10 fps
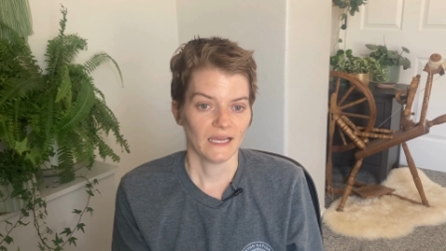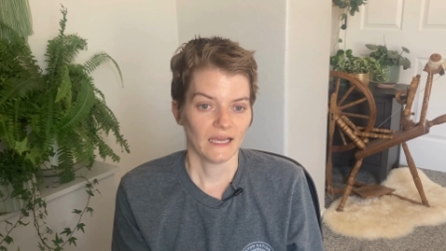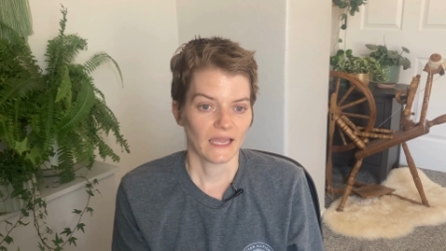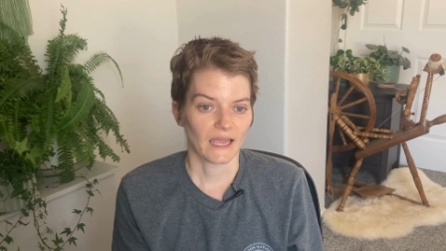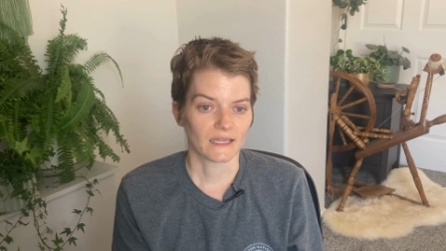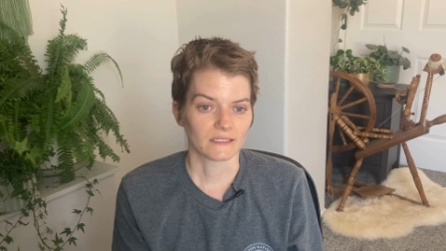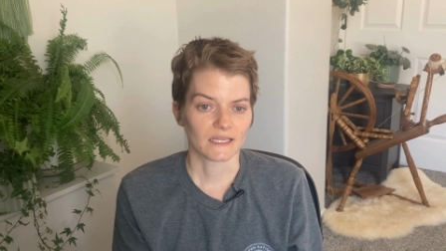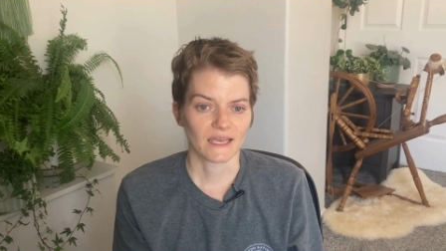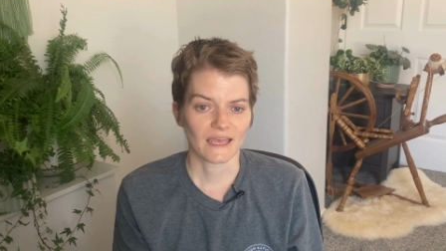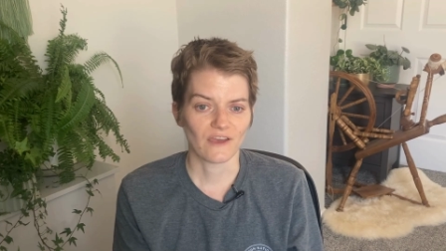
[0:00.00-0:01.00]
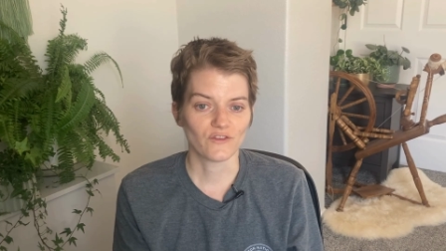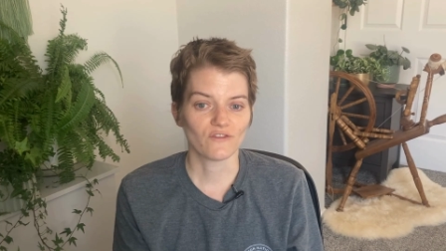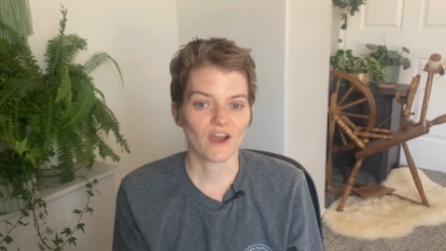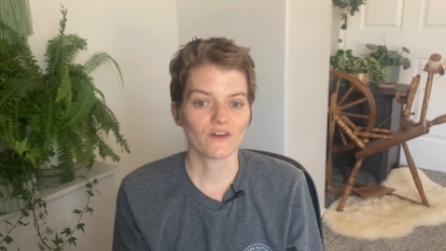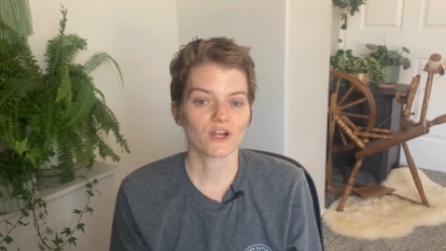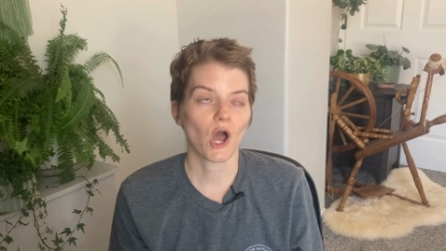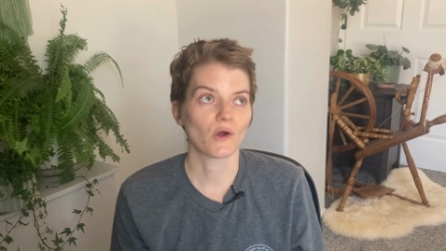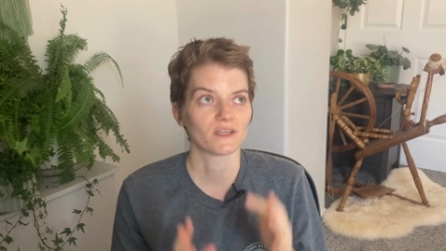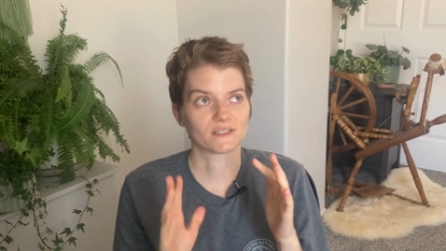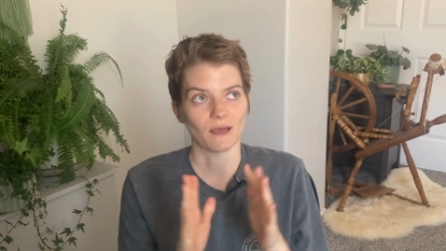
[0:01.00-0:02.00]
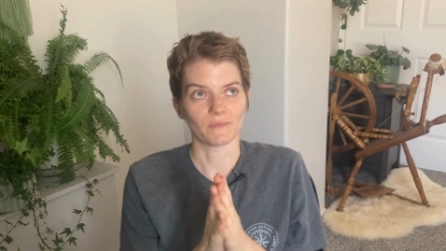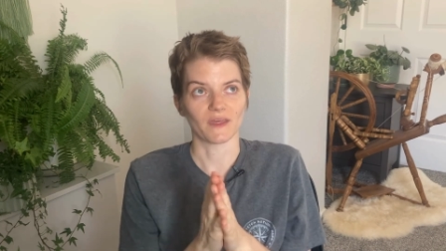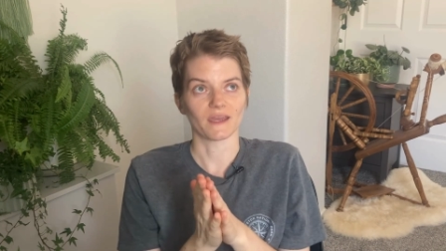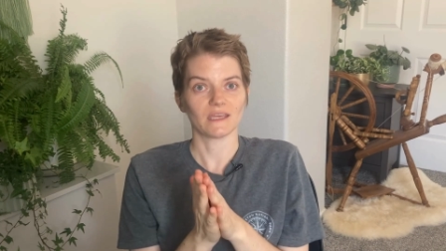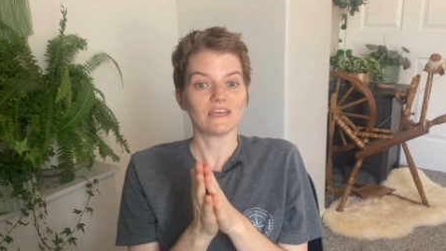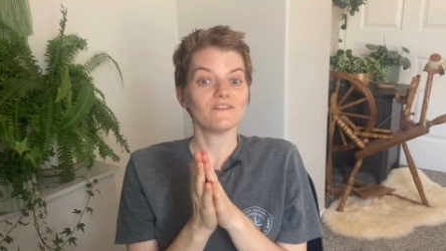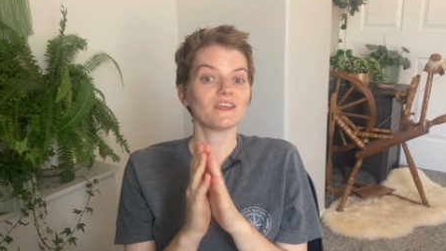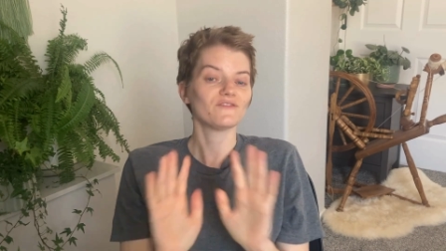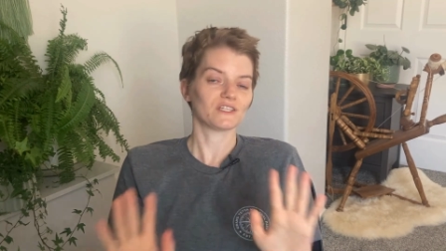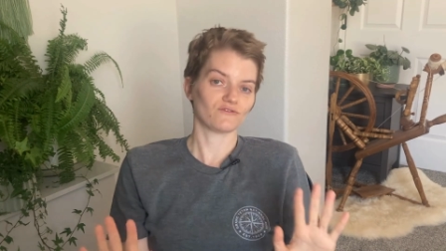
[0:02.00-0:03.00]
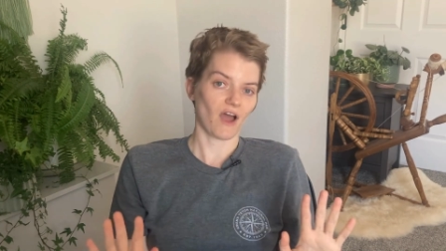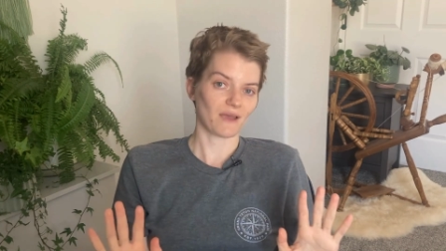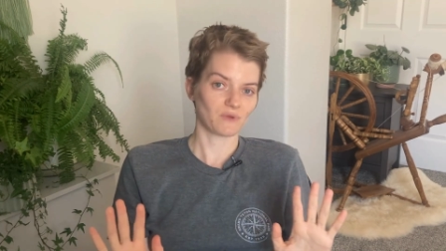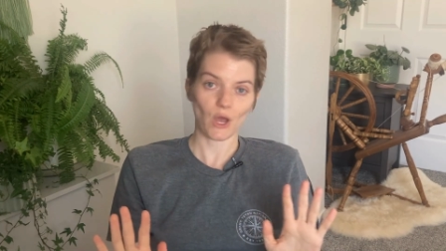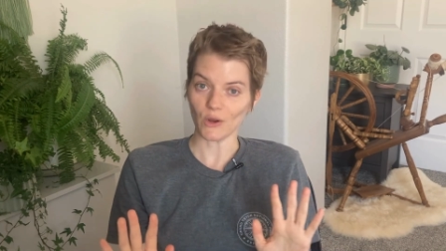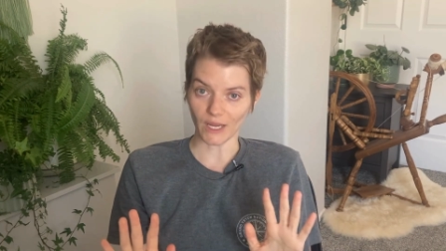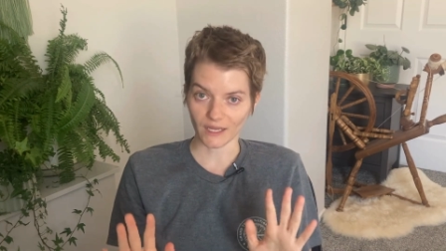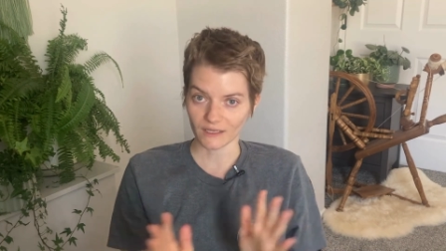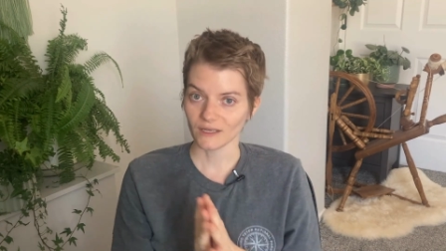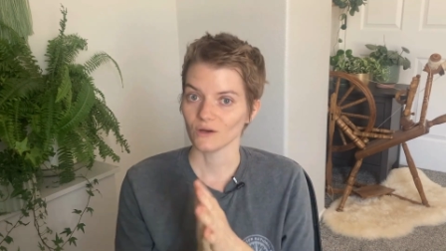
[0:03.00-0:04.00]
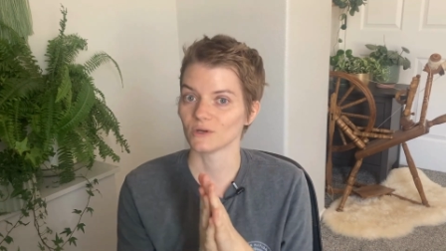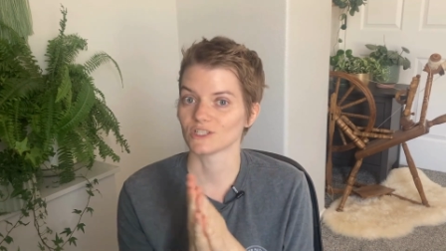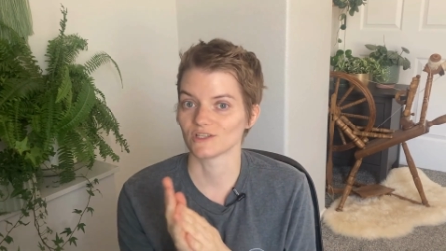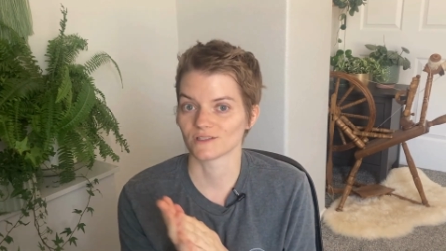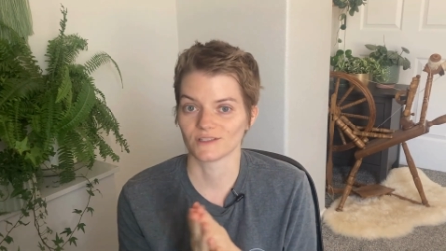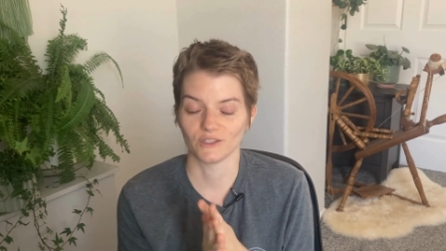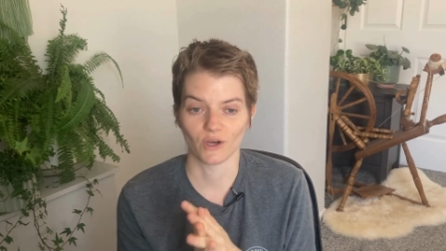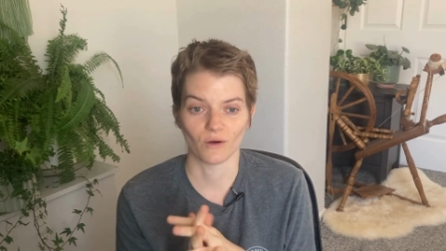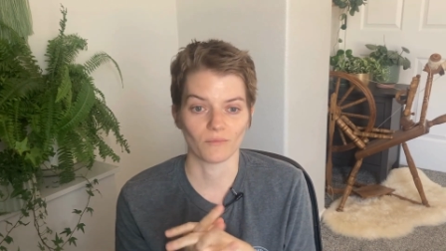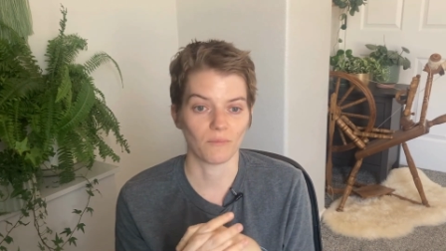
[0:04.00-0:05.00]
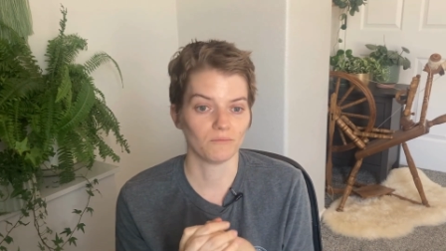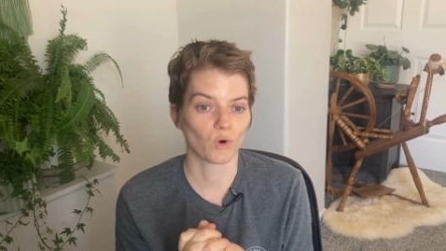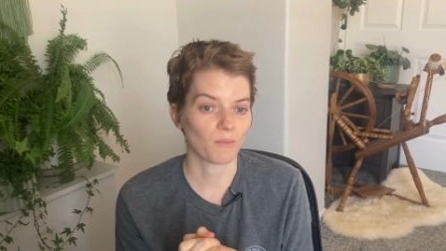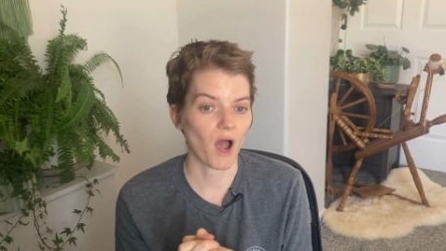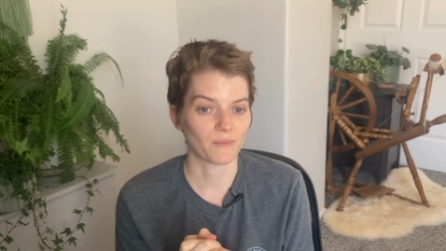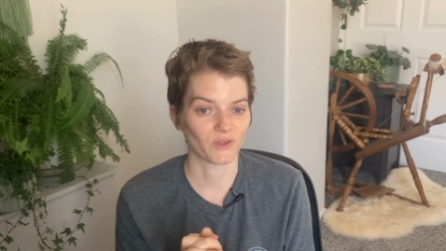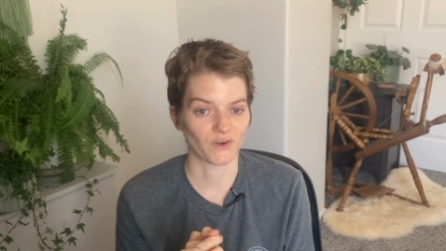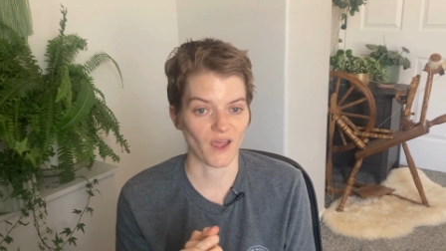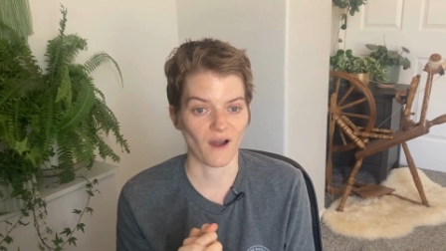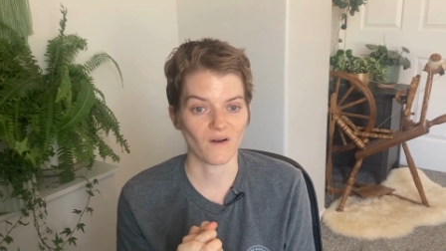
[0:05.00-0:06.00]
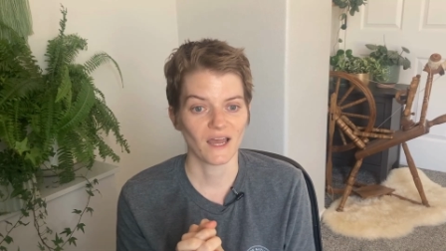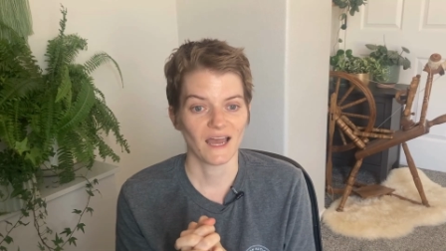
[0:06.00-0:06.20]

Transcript: And if you've ever coded something, even if it's vibe coding, which is, more popular now,